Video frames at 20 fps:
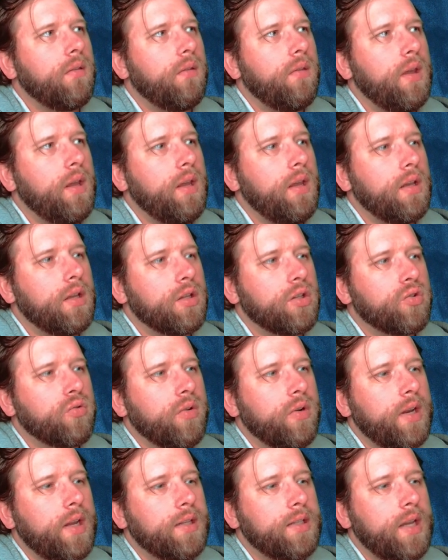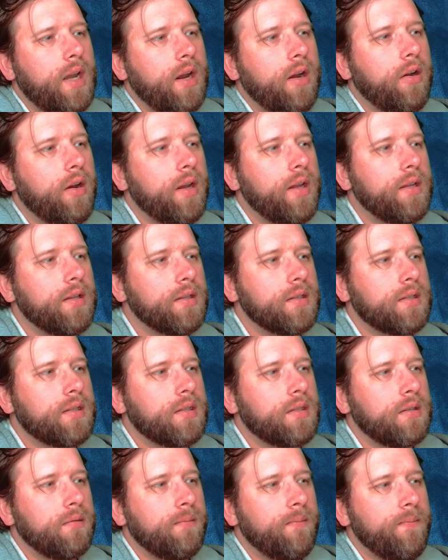the
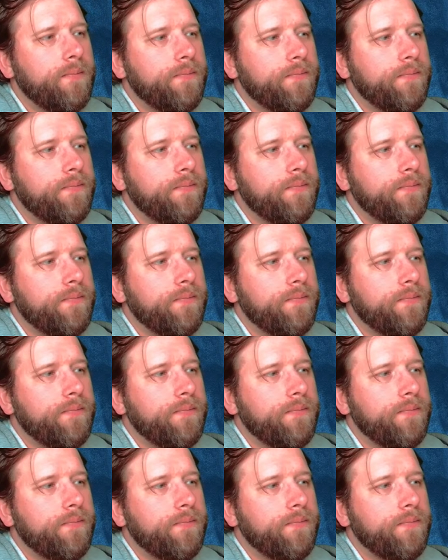Trinitarians